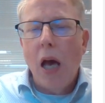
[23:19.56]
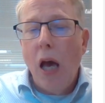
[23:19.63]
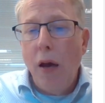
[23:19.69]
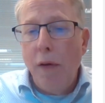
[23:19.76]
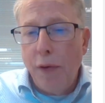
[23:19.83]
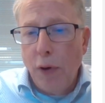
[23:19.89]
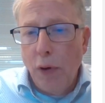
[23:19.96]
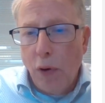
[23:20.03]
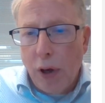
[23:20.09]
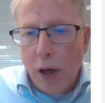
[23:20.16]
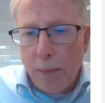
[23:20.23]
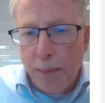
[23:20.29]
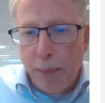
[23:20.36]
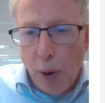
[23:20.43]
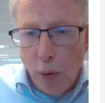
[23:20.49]
If you look
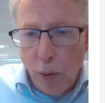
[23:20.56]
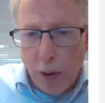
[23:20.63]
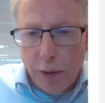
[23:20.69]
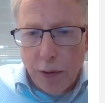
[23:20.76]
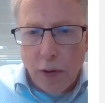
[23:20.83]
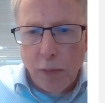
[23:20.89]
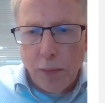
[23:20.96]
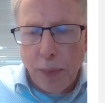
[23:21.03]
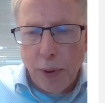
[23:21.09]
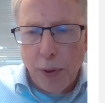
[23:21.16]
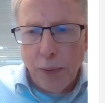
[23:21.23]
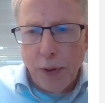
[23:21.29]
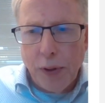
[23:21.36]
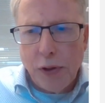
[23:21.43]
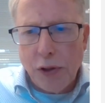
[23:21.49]
at polar
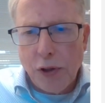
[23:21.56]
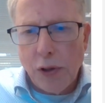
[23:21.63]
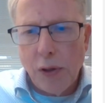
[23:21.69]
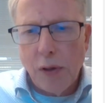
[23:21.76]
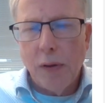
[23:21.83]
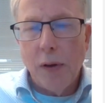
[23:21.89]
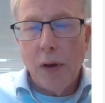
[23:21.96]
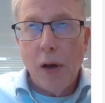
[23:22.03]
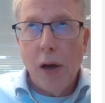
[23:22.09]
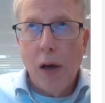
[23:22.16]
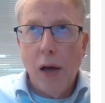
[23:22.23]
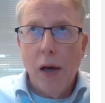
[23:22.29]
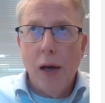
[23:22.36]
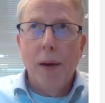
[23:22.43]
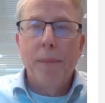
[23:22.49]
components,
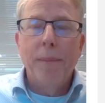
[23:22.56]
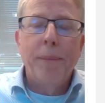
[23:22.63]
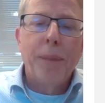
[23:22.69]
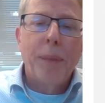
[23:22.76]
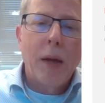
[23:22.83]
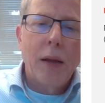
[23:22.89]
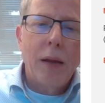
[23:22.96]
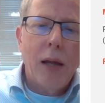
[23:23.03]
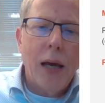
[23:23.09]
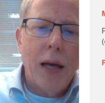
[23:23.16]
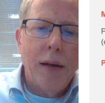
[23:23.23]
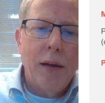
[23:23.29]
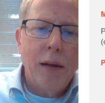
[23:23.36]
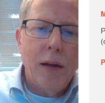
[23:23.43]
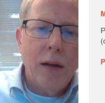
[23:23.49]

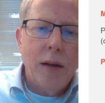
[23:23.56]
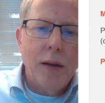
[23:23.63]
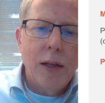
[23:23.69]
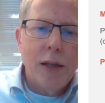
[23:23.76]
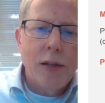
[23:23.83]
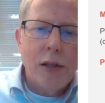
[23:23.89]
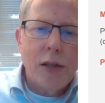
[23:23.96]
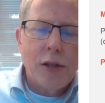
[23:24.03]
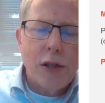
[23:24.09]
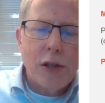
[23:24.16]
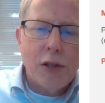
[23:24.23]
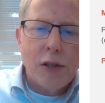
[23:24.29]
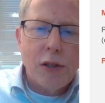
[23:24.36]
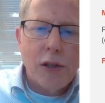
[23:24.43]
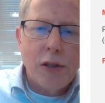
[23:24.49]
then this
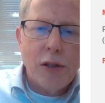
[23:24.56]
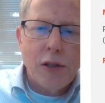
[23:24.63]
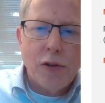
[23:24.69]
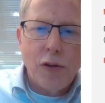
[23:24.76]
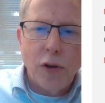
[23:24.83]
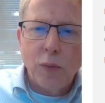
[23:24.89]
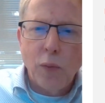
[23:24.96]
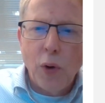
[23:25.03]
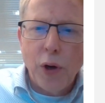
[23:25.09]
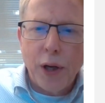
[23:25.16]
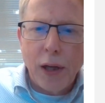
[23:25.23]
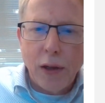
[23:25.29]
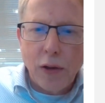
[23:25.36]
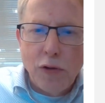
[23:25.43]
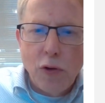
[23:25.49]
is not
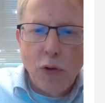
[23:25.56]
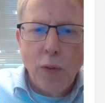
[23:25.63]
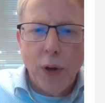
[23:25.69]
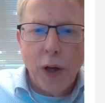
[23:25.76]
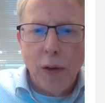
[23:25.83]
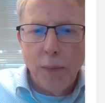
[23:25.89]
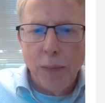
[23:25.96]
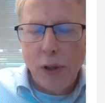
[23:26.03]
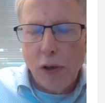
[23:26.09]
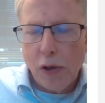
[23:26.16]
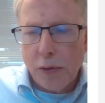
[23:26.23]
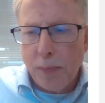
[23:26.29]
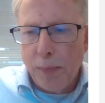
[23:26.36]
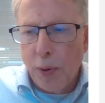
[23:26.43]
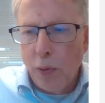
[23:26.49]
working too well,
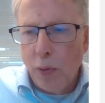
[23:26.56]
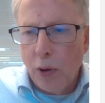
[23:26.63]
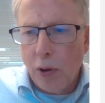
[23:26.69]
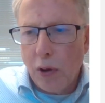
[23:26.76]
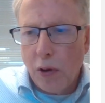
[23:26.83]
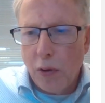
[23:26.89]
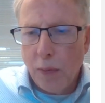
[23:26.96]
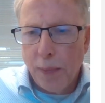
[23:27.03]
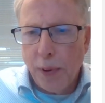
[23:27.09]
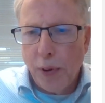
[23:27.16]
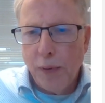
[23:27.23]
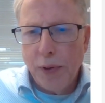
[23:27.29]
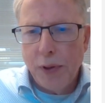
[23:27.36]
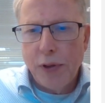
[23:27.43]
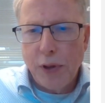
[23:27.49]
because polar
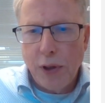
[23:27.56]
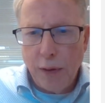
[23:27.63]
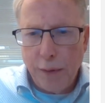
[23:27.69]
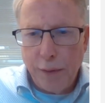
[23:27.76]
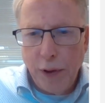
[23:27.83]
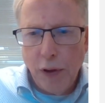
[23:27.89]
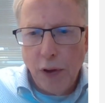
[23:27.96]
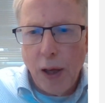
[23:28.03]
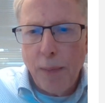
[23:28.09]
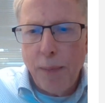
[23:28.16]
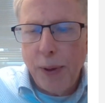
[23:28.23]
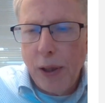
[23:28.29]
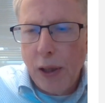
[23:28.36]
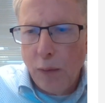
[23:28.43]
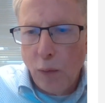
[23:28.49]
components, they feel
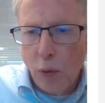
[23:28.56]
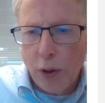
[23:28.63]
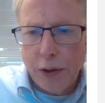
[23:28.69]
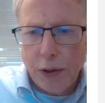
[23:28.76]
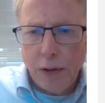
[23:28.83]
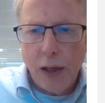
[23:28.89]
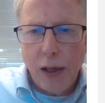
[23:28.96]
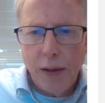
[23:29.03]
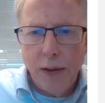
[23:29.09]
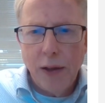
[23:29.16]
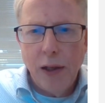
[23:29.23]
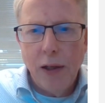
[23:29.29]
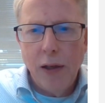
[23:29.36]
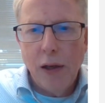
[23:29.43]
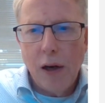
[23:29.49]
happy in water and
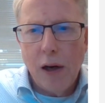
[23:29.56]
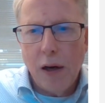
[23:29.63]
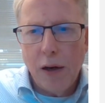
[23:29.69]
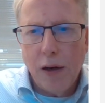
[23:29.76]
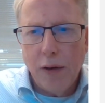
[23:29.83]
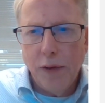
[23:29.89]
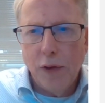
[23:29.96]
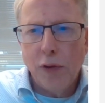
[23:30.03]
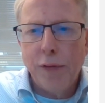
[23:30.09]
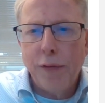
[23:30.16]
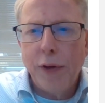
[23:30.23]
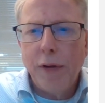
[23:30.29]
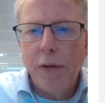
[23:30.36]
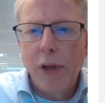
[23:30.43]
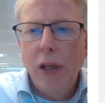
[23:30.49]
they are not
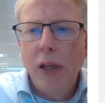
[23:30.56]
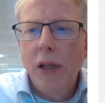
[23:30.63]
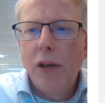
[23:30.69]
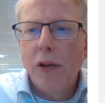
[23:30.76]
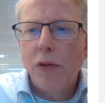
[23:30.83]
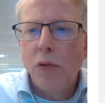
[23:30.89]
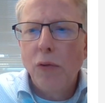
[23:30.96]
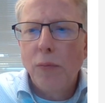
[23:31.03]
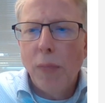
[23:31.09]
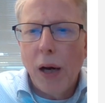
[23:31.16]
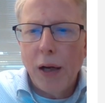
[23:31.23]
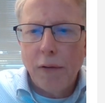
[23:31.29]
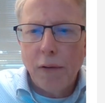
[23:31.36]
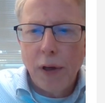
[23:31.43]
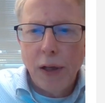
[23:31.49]
very eager to
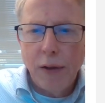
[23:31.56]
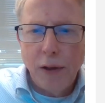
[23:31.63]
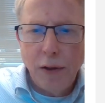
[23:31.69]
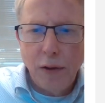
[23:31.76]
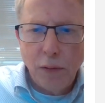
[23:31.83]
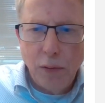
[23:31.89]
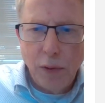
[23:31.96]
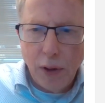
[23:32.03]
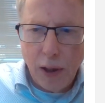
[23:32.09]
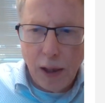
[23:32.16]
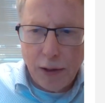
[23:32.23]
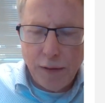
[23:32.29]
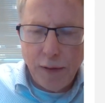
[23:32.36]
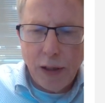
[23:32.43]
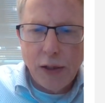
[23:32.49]
migrate into the
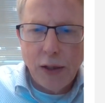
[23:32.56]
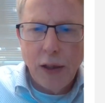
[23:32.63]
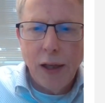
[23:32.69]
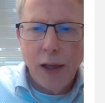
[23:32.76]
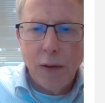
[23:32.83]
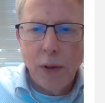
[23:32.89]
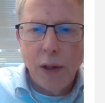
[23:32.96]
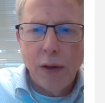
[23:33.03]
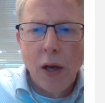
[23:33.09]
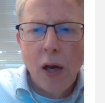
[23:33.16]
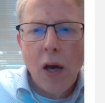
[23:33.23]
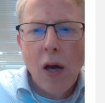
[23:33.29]
extraction liquid.